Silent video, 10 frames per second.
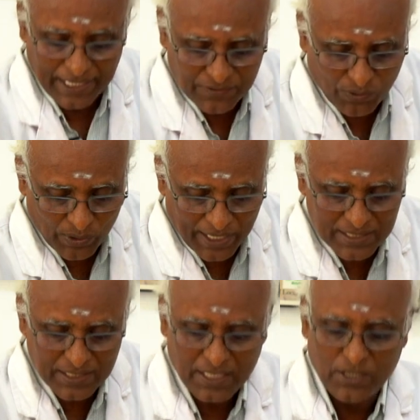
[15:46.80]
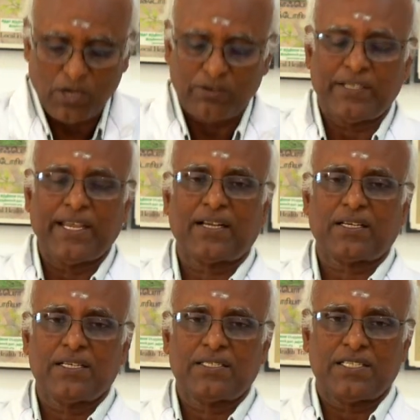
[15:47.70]
two handful of
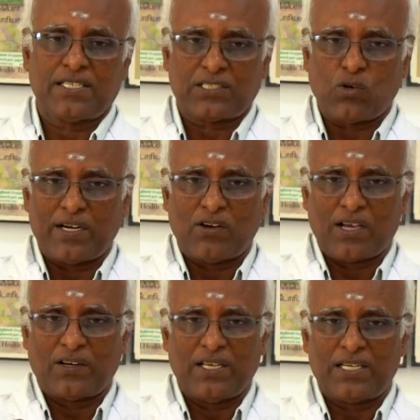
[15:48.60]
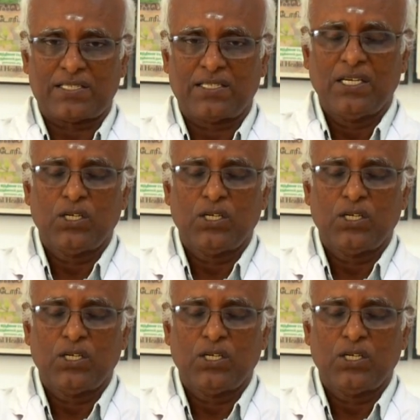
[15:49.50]
Cissus quadrangularis,